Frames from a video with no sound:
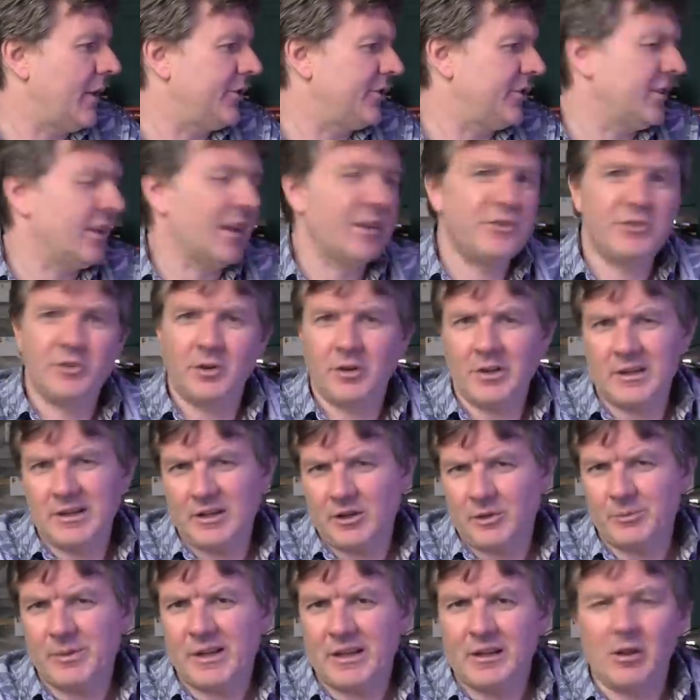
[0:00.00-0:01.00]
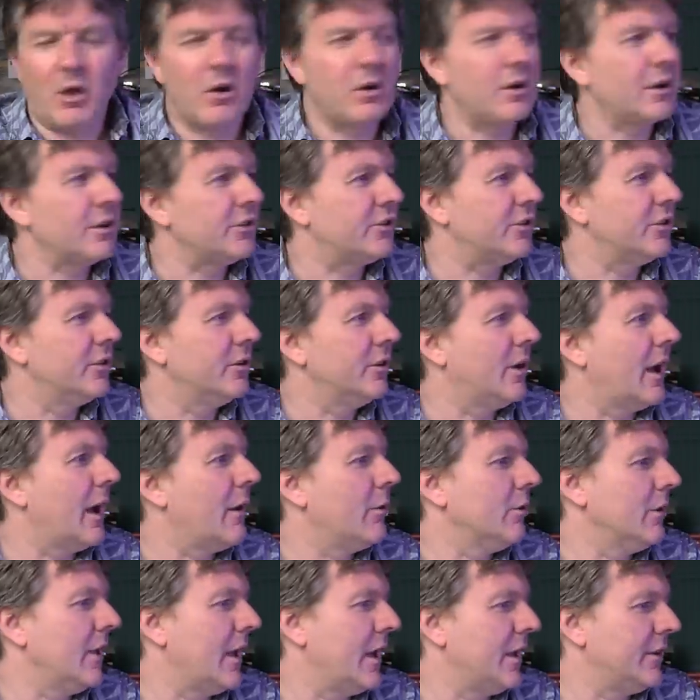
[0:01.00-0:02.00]
Actually, that took a little bit longer to
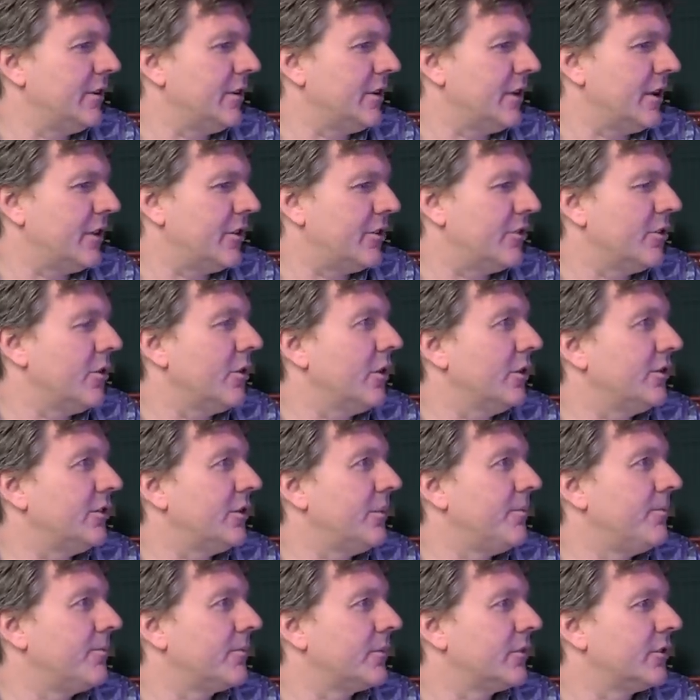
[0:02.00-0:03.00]
outline than I thought.